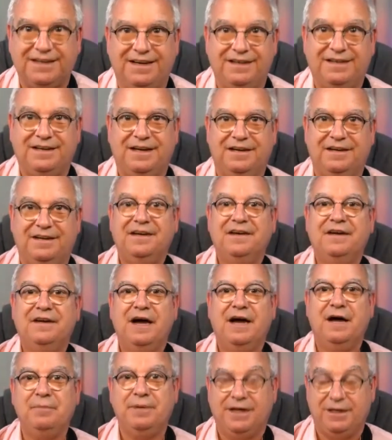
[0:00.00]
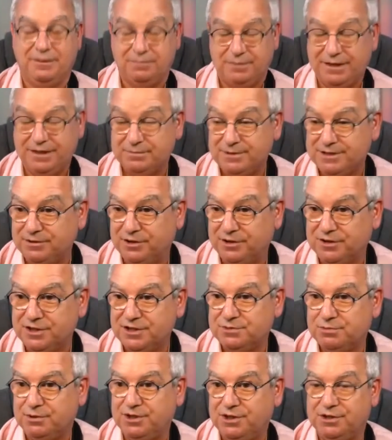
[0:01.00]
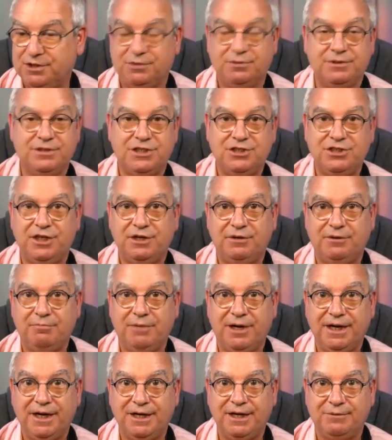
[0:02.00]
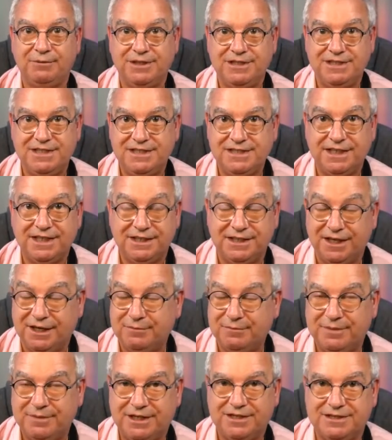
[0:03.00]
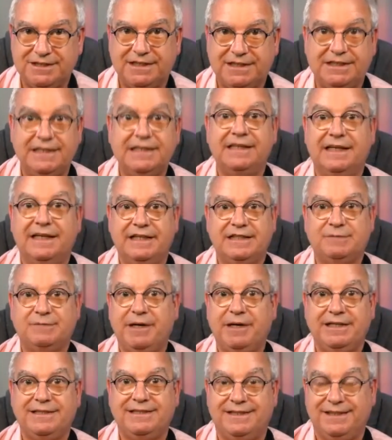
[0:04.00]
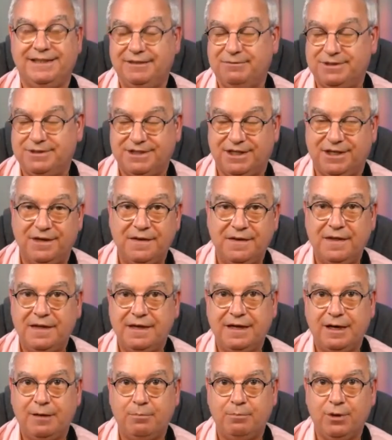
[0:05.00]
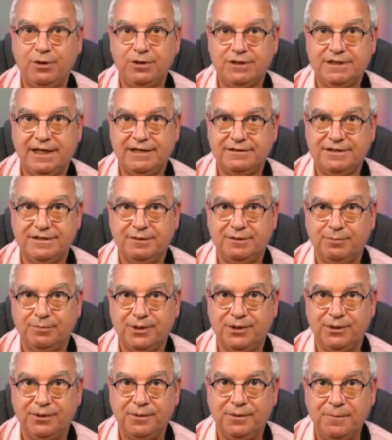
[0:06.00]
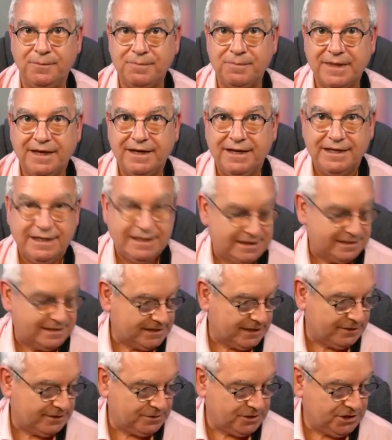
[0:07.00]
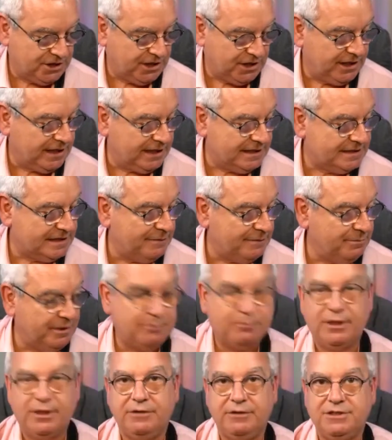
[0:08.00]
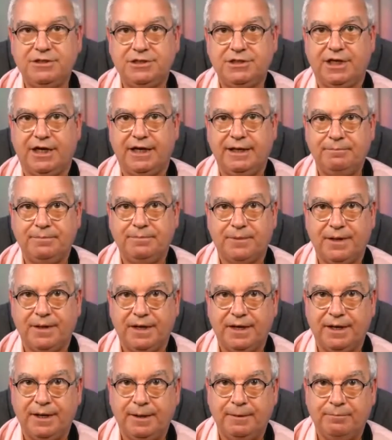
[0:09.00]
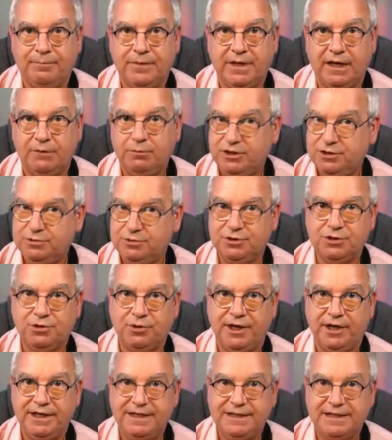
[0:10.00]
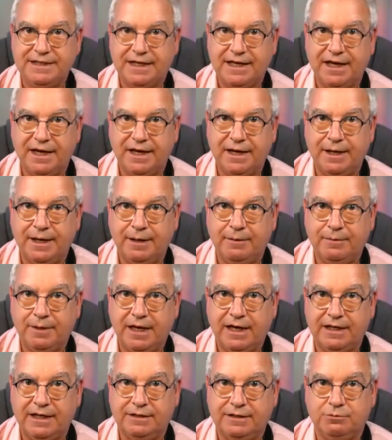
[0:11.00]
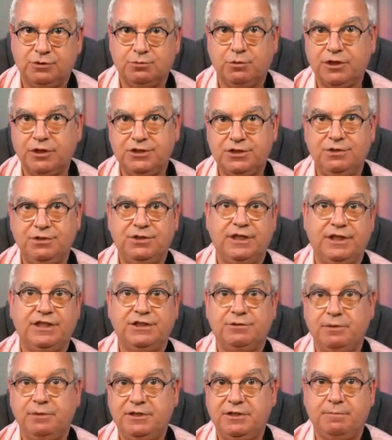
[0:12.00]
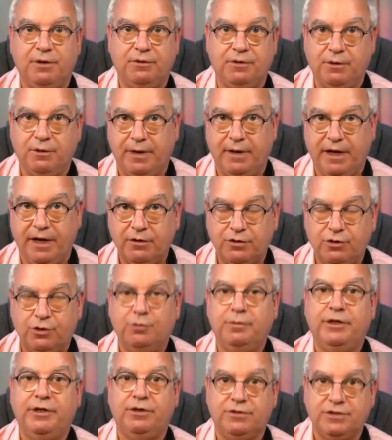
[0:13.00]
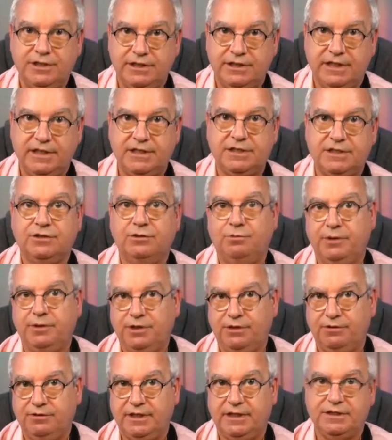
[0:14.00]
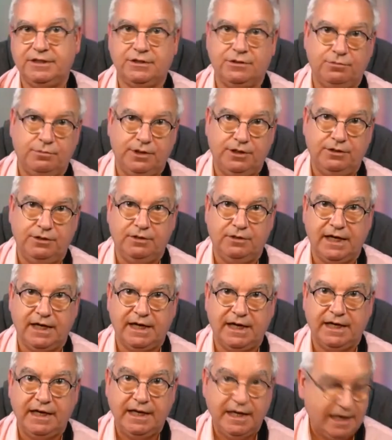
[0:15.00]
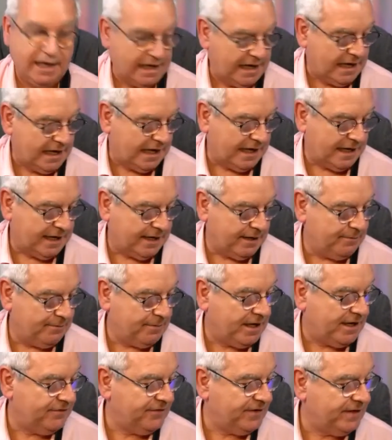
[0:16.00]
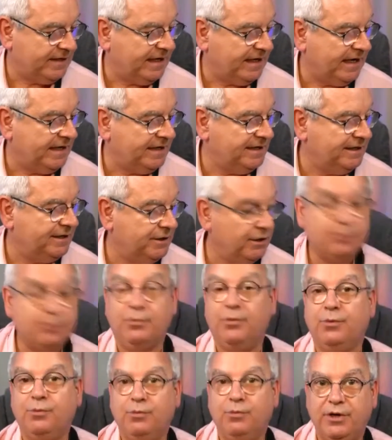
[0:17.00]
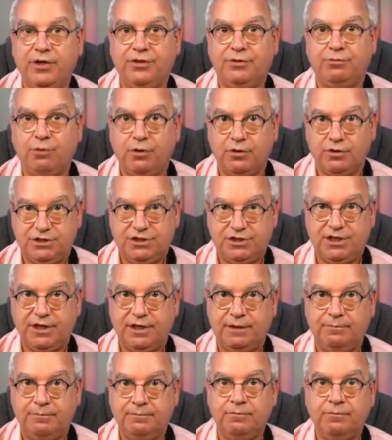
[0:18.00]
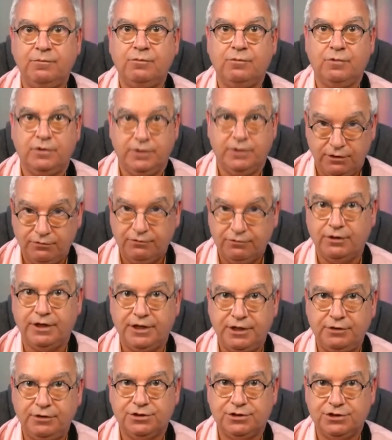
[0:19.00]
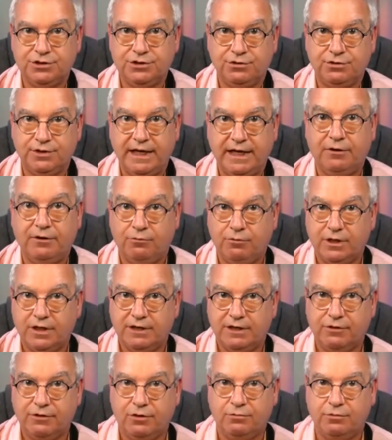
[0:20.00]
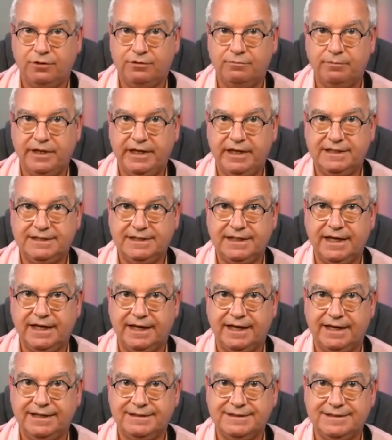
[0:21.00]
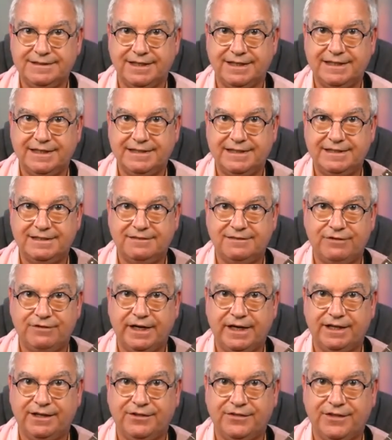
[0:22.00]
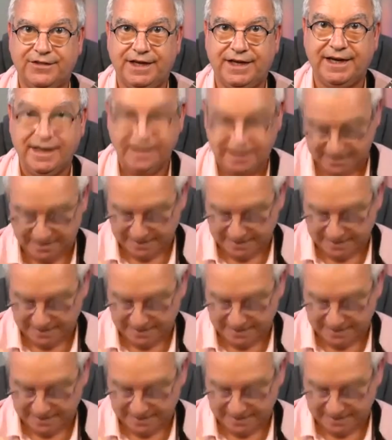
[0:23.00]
I mean, I'll be absolutely honest with you. There was a tear in my eye when she said that because I didn't expect it. It was a, a bolt out of the blue. So she uh, sent me a prototype, um, which was great, uh, and was one or two things we spoke about. Could we alter this? Could we do this? Could we do that? Um, and then it ended up with what um, you've got in your store now and what I've got with me today. So this is the final thing.